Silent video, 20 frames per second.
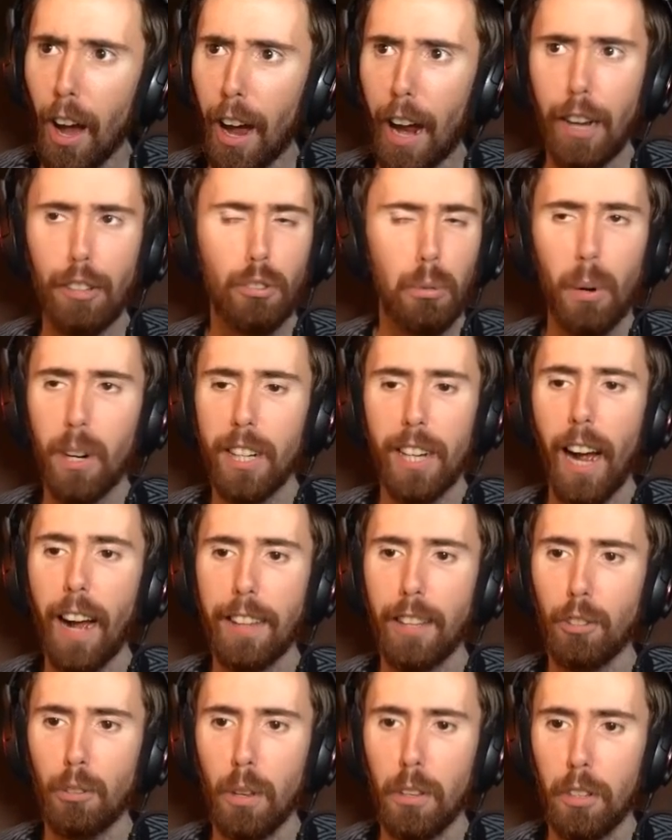I swear to
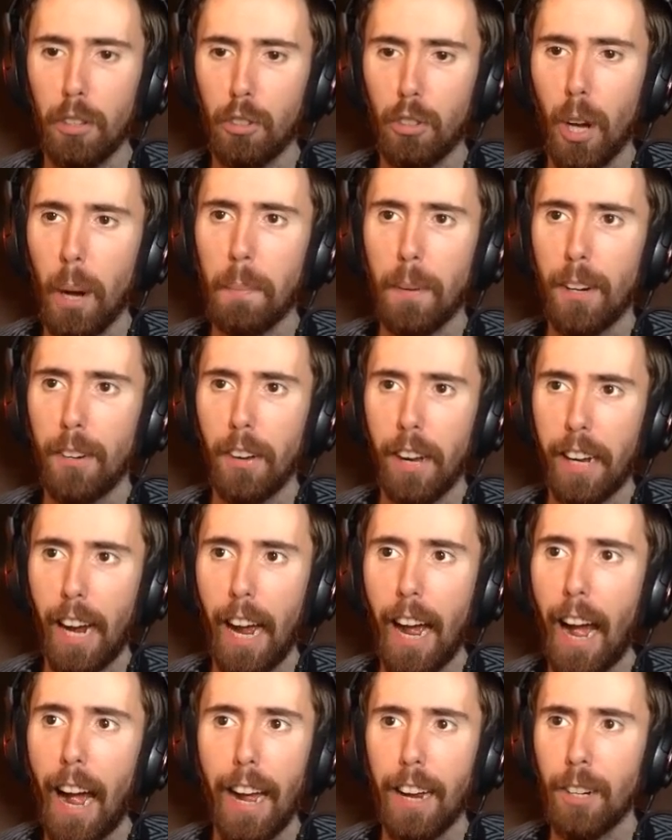God, this wasn't scripted. Like,
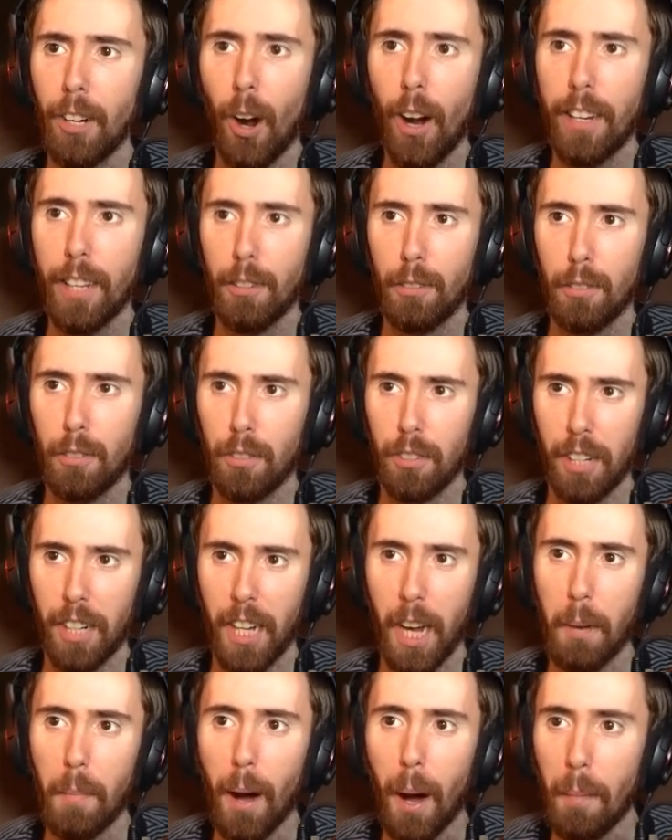I, I had no idea this was going to
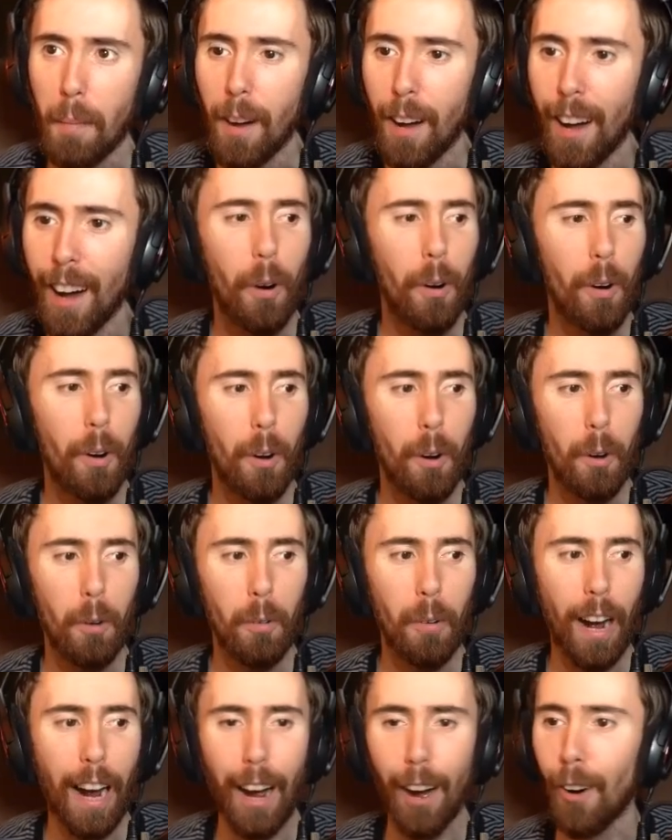come up.
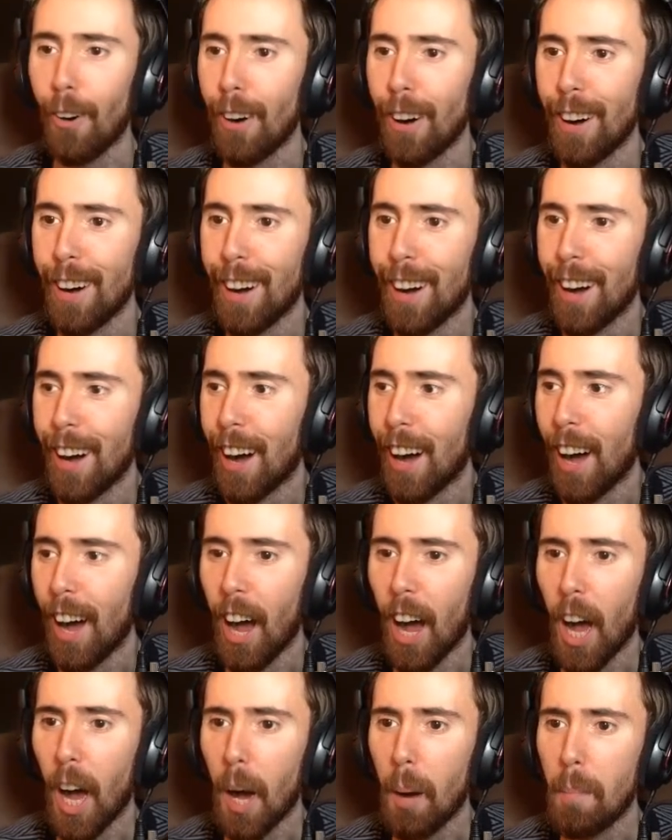Wow.
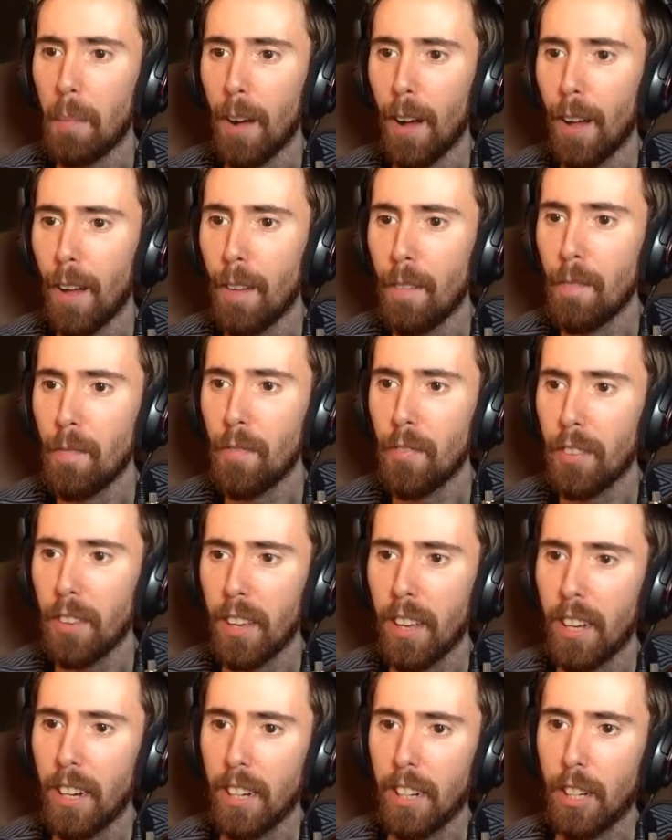Um,
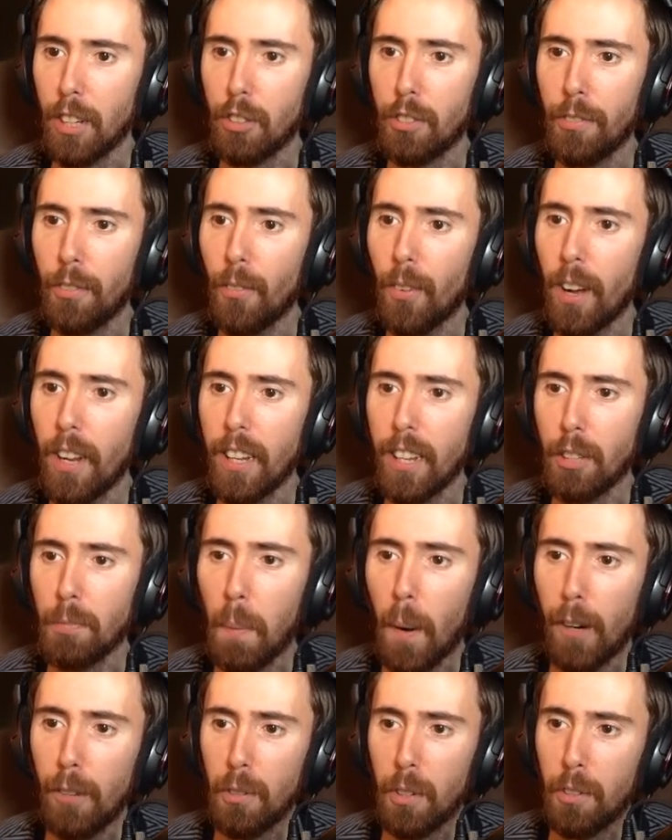this, this
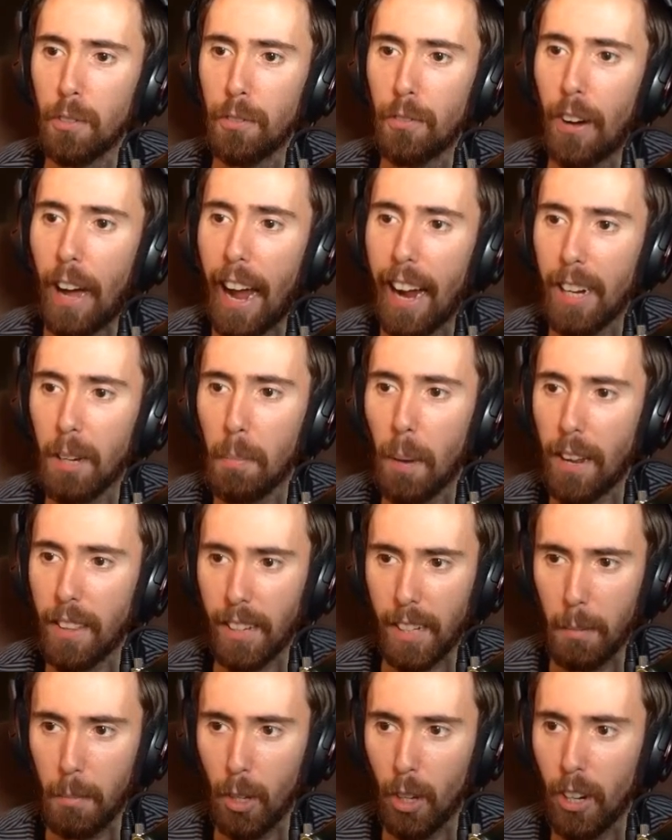post was flagged by
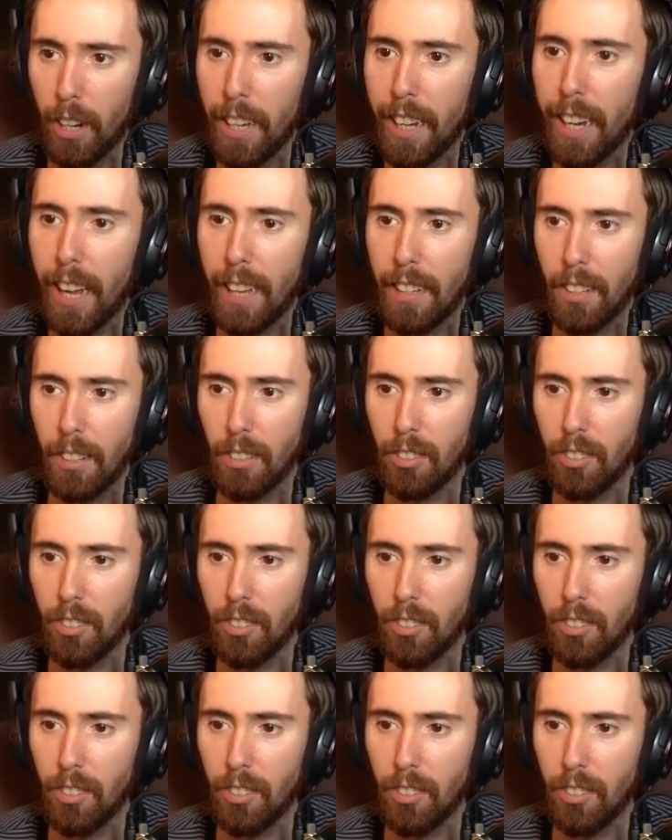the community and is